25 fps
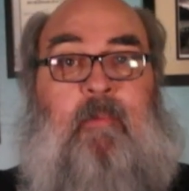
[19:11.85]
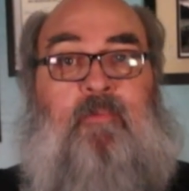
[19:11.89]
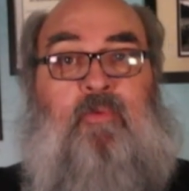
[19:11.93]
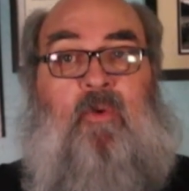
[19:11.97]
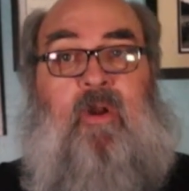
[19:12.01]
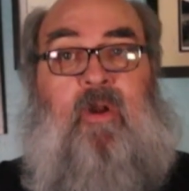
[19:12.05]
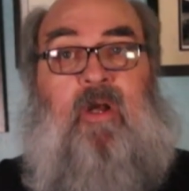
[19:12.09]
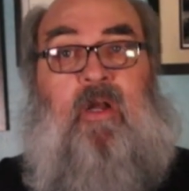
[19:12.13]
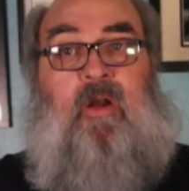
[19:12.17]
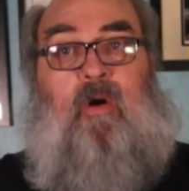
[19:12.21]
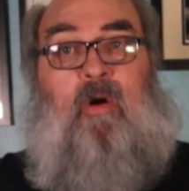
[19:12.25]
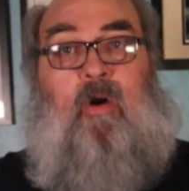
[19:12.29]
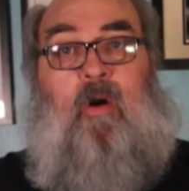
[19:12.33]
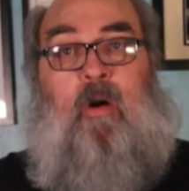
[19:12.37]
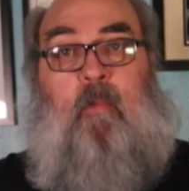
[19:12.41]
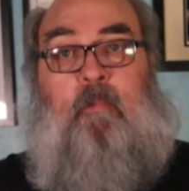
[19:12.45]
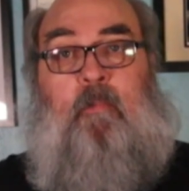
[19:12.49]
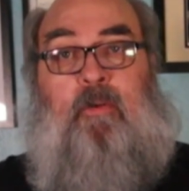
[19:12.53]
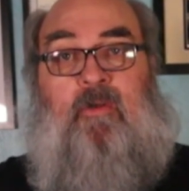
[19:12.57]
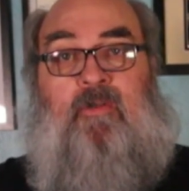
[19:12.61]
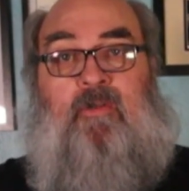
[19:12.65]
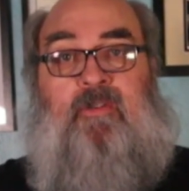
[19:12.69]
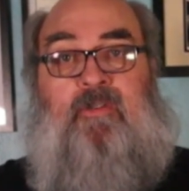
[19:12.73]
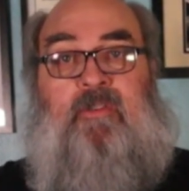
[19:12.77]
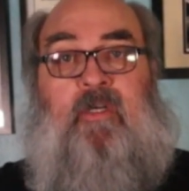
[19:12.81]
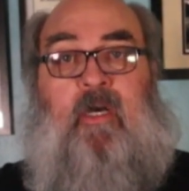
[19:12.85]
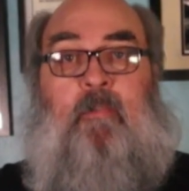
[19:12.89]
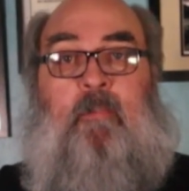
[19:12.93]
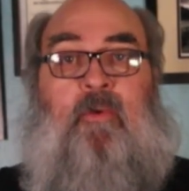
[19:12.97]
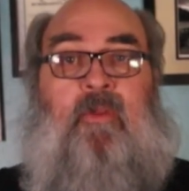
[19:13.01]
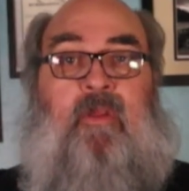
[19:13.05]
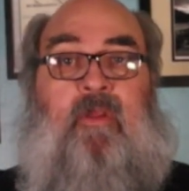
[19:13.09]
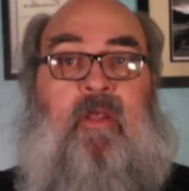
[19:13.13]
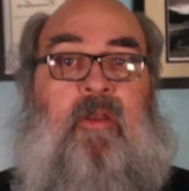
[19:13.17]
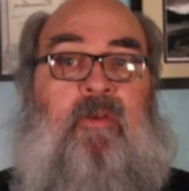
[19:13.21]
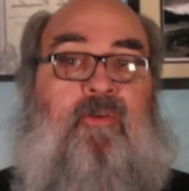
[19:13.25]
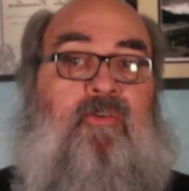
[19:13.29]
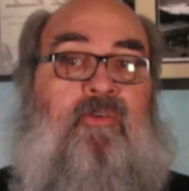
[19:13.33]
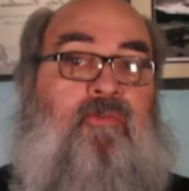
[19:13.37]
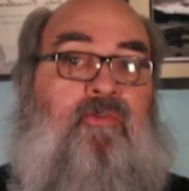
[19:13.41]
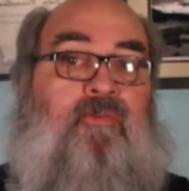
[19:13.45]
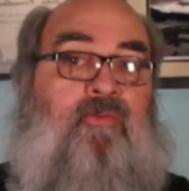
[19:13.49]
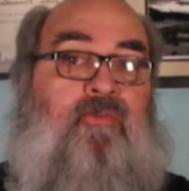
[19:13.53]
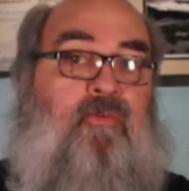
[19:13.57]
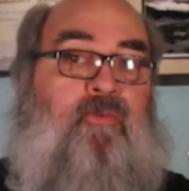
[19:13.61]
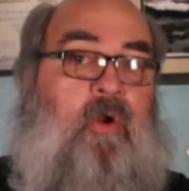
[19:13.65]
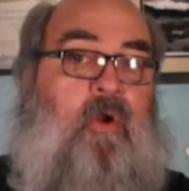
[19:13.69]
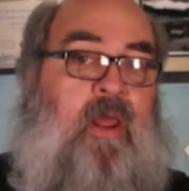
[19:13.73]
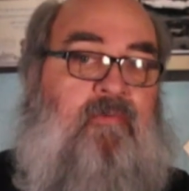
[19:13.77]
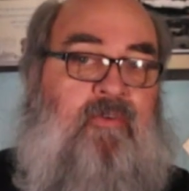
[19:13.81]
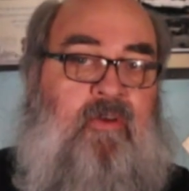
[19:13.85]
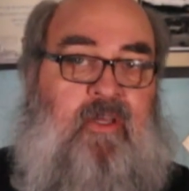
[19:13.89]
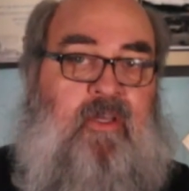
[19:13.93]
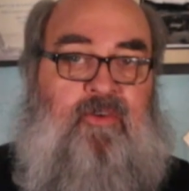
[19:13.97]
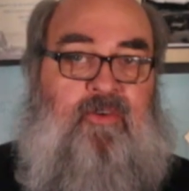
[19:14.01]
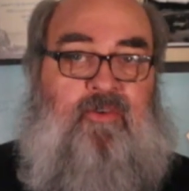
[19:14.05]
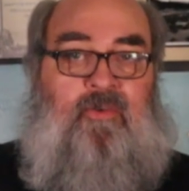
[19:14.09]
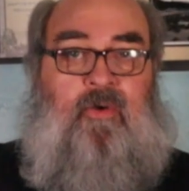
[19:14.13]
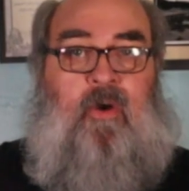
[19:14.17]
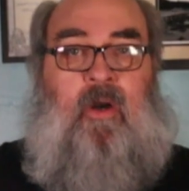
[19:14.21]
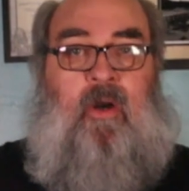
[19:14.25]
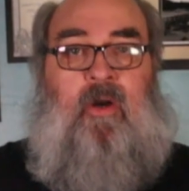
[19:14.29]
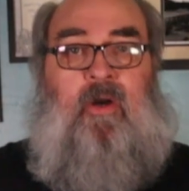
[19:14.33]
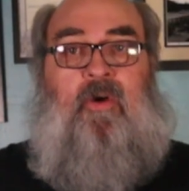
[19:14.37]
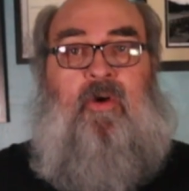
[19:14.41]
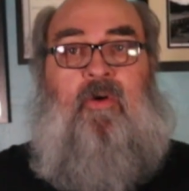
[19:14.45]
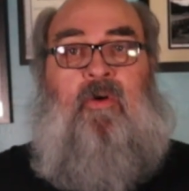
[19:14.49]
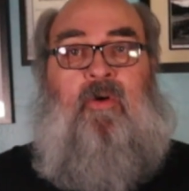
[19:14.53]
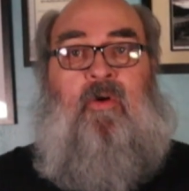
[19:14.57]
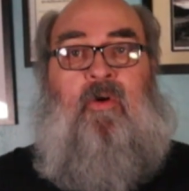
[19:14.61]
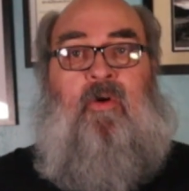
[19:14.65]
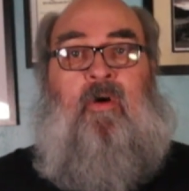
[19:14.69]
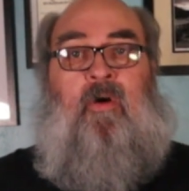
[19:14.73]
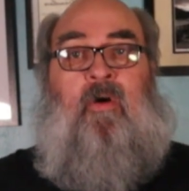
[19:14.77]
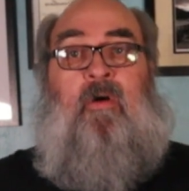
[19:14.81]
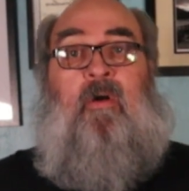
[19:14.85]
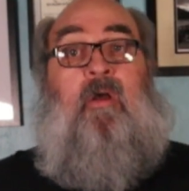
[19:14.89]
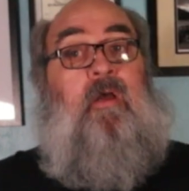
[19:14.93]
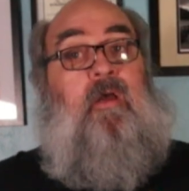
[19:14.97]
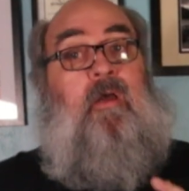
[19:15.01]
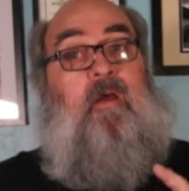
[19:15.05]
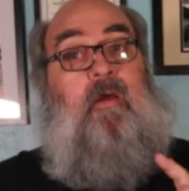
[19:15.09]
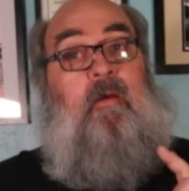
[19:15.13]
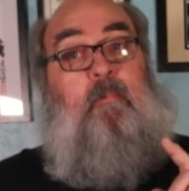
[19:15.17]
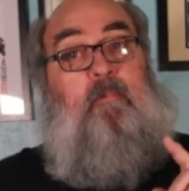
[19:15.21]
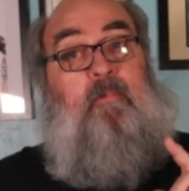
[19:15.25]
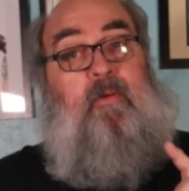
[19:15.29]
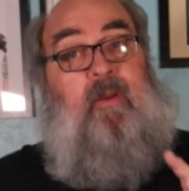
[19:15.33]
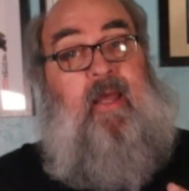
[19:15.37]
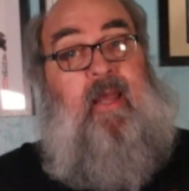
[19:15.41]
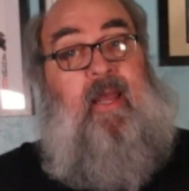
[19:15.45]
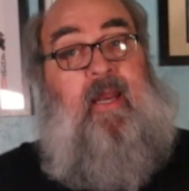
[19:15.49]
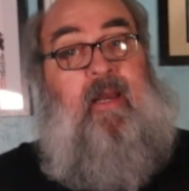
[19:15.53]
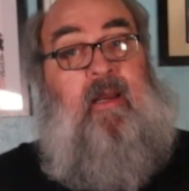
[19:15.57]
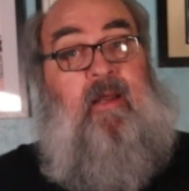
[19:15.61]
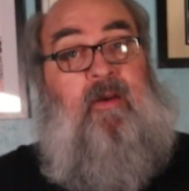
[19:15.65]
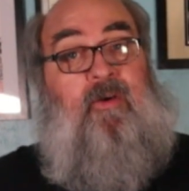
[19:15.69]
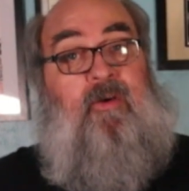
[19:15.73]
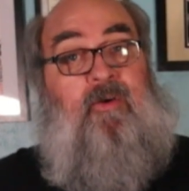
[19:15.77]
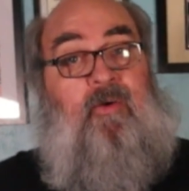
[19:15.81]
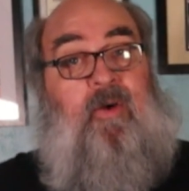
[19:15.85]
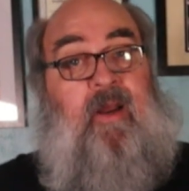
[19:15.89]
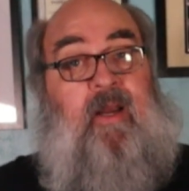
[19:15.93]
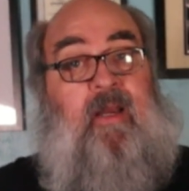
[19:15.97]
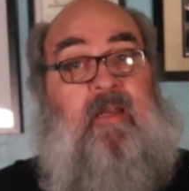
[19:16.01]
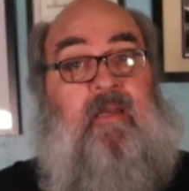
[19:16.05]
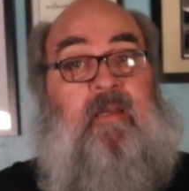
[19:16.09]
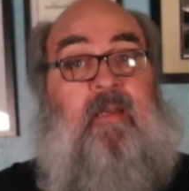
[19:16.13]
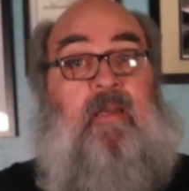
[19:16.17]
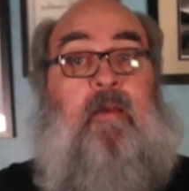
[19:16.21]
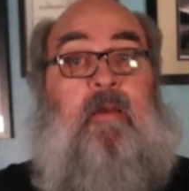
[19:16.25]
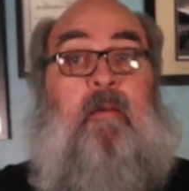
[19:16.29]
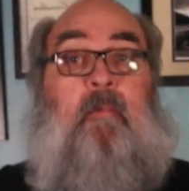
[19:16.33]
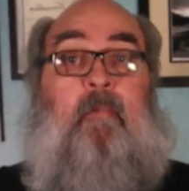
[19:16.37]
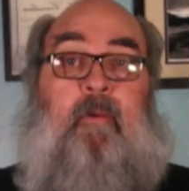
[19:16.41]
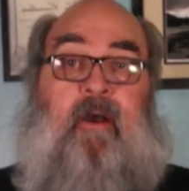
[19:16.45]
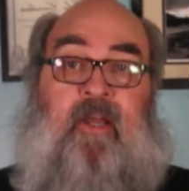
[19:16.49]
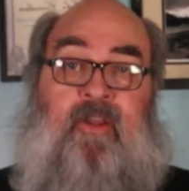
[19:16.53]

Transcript: when a car pulls up with a dreadfully drunk girl played uncredited by